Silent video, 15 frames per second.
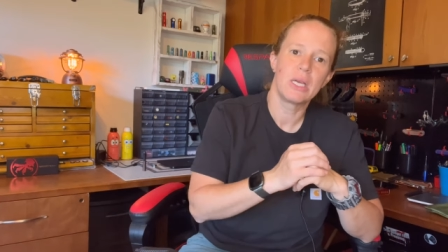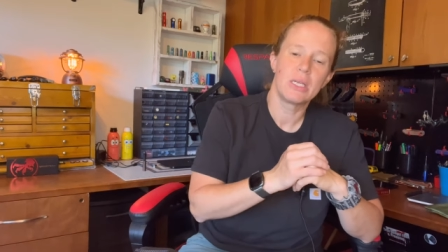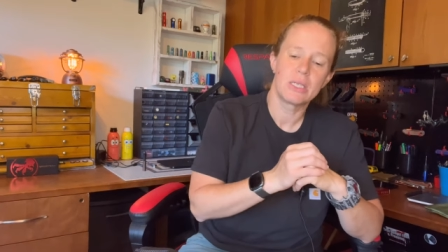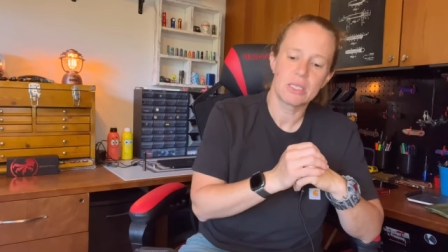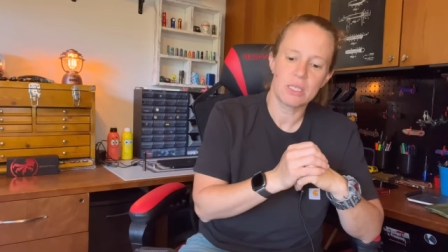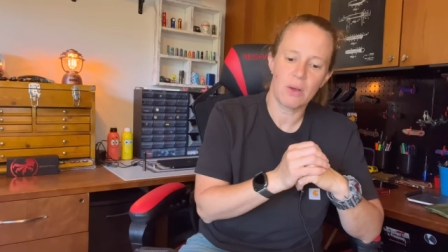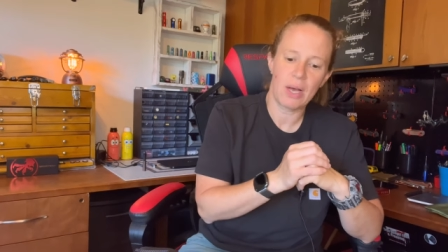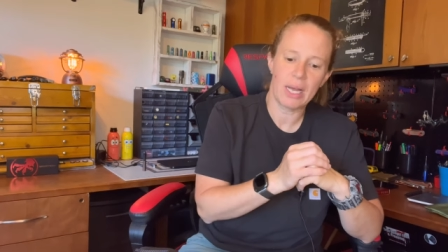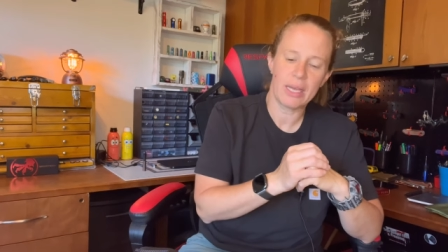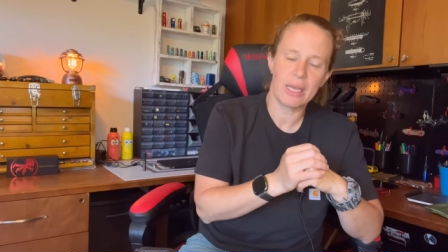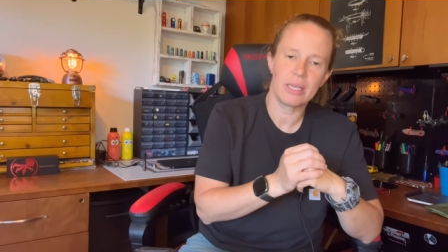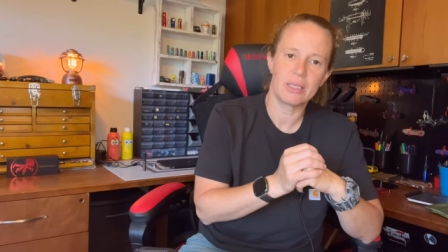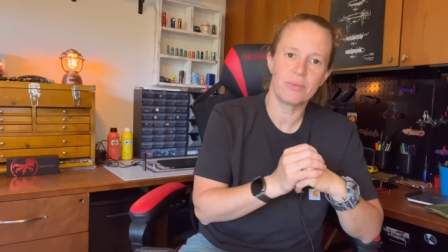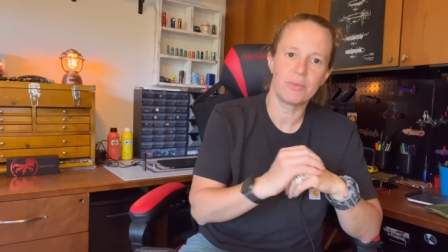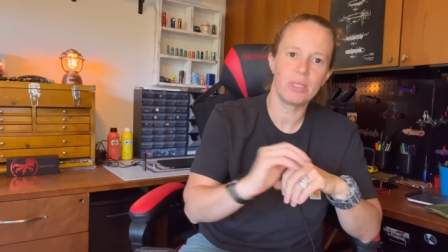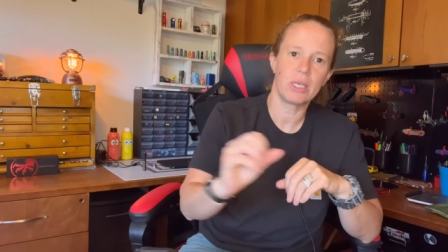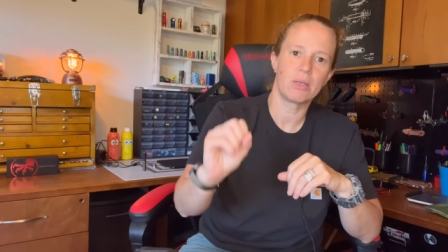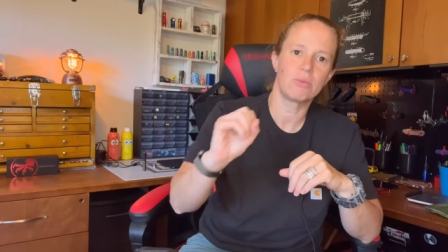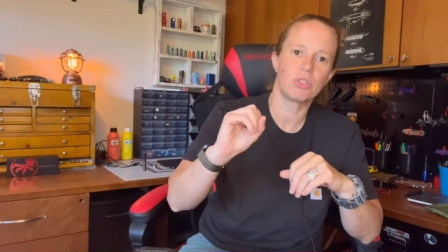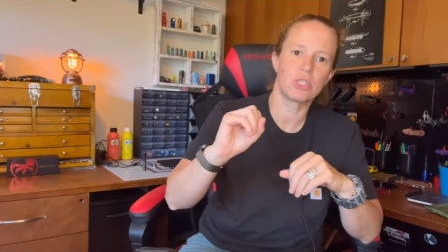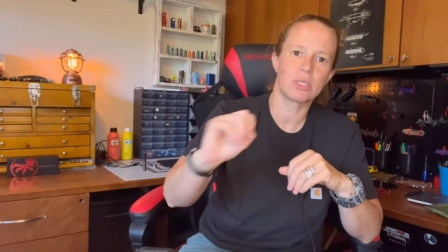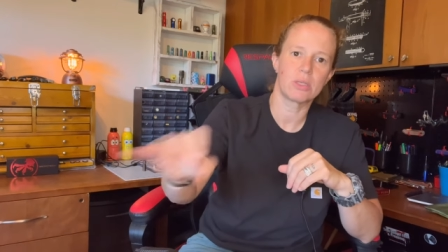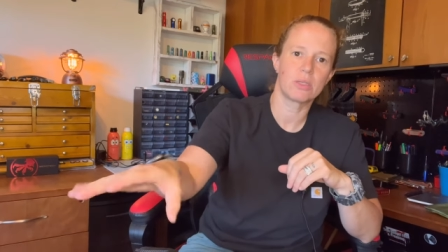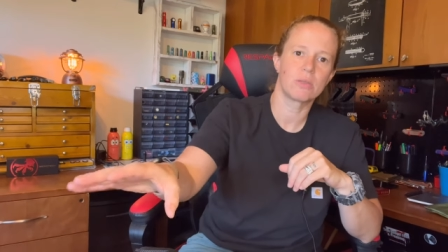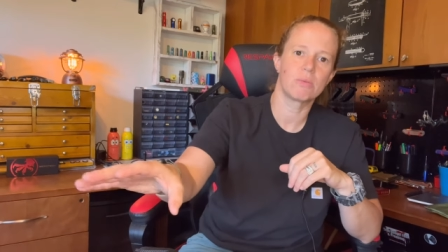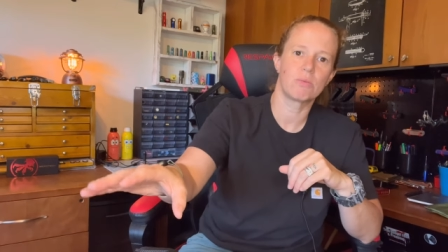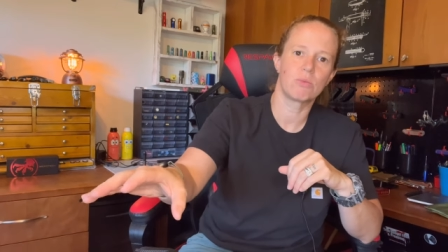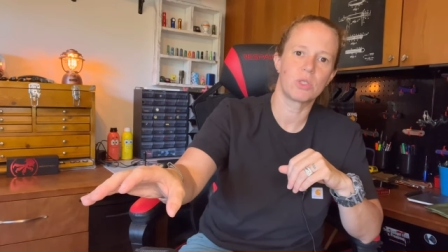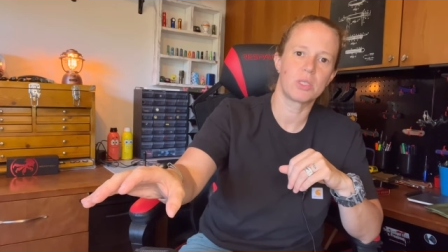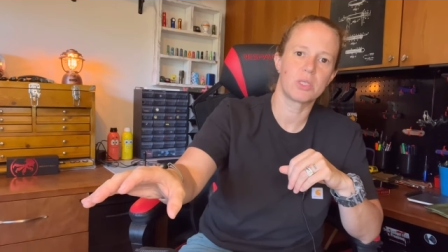So I can, you know, just
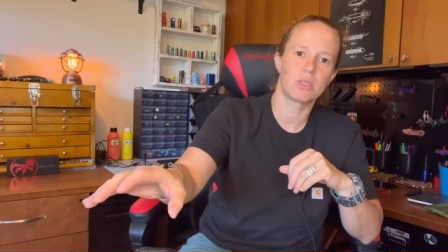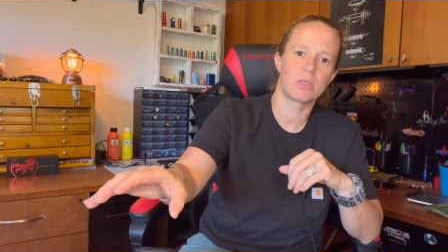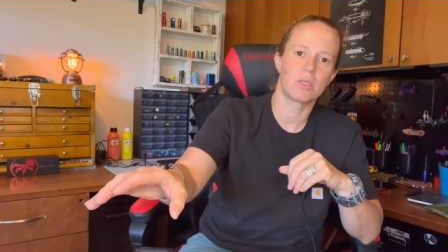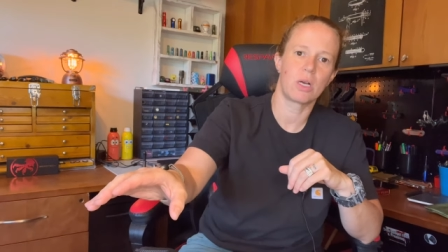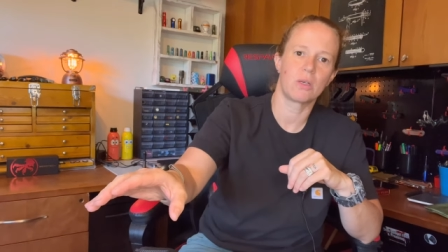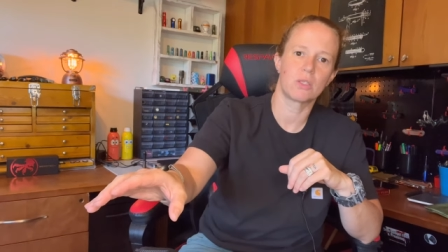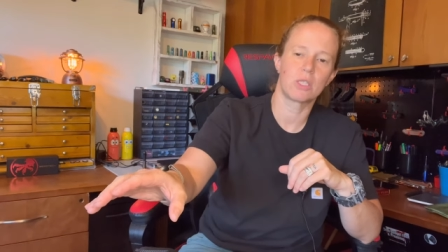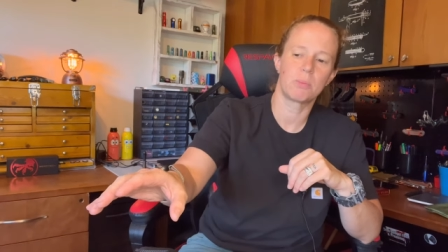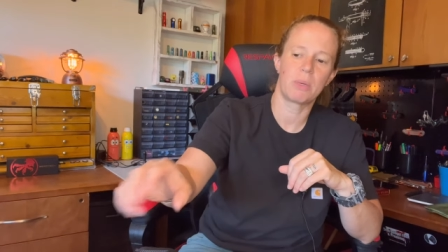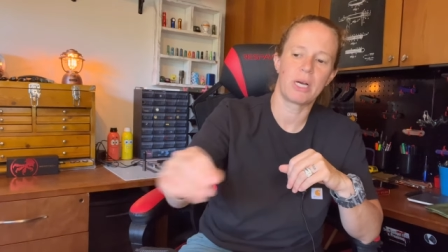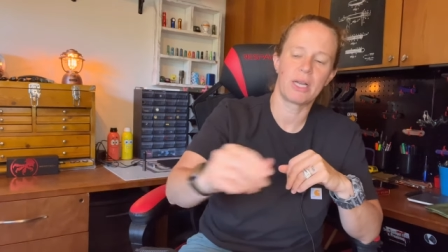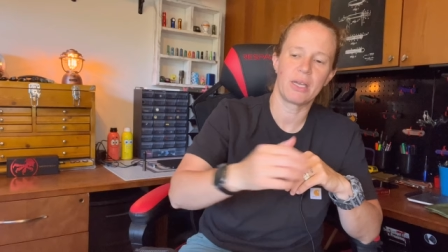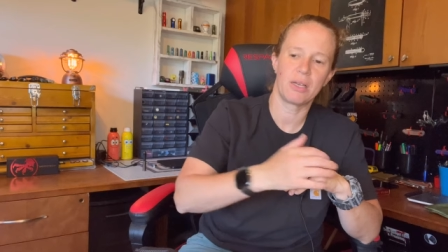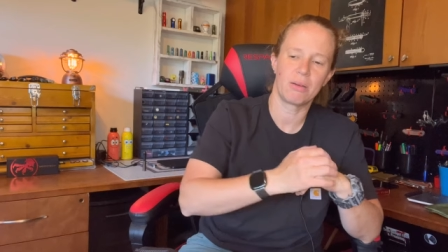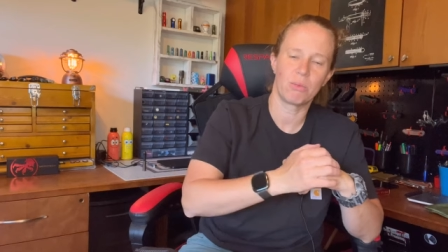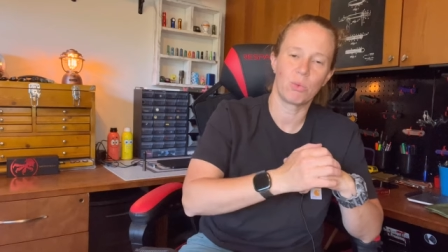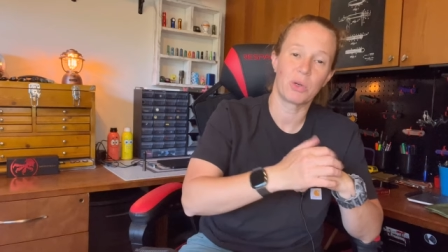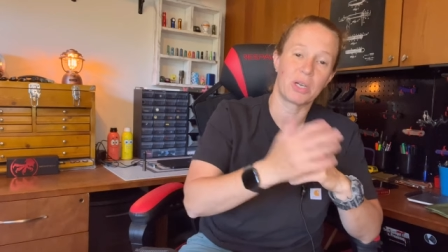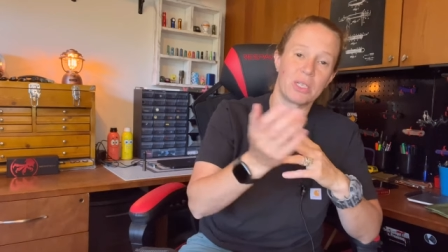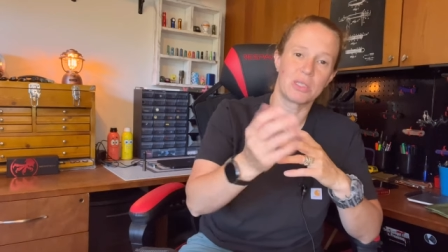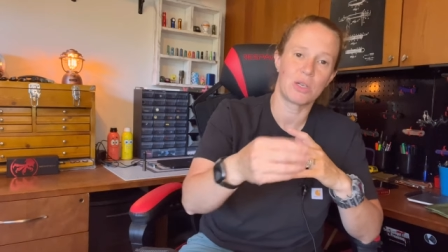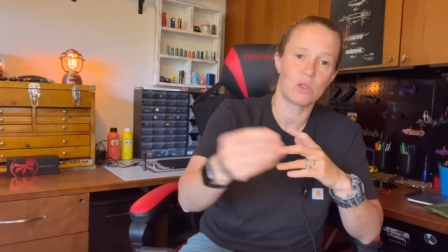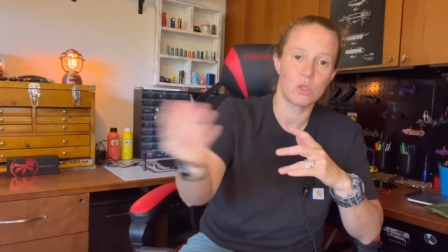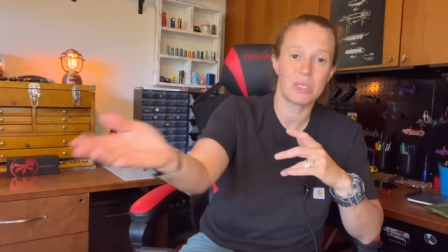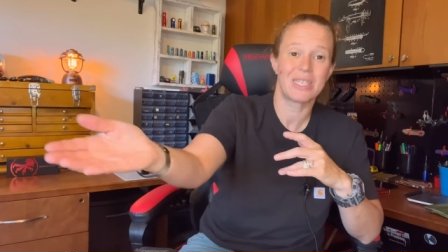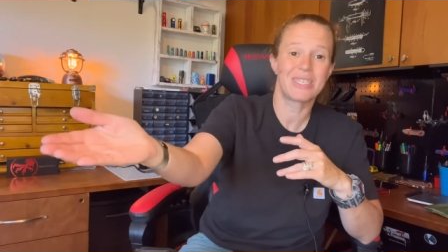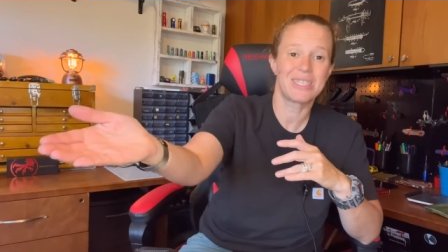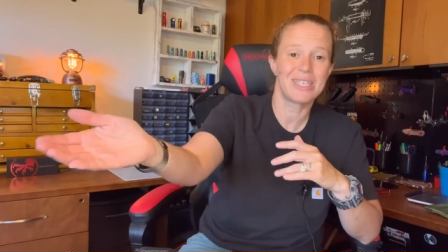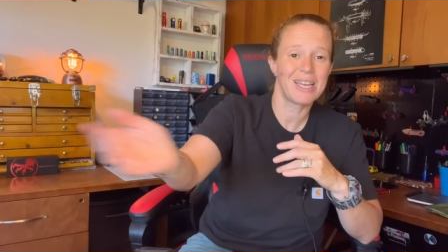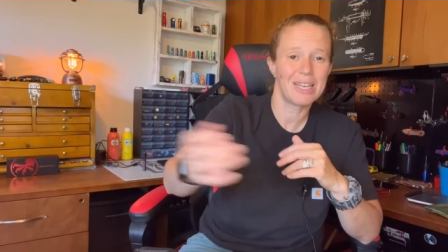toss my, um, well not toss,
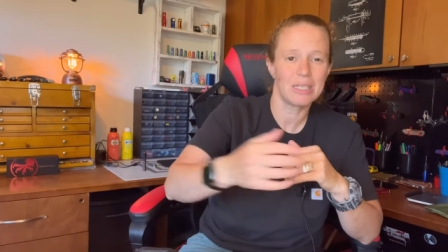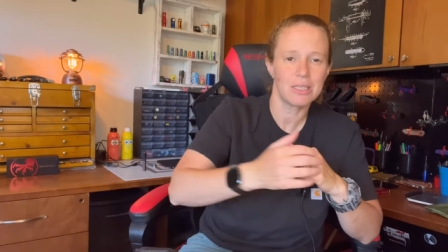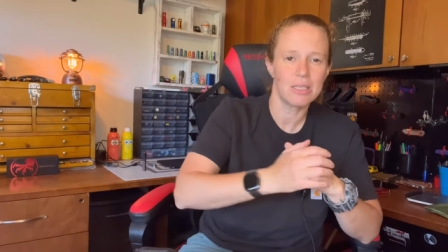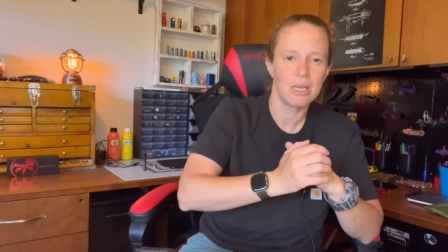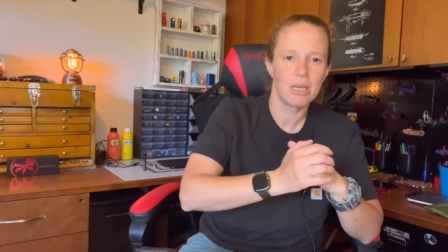set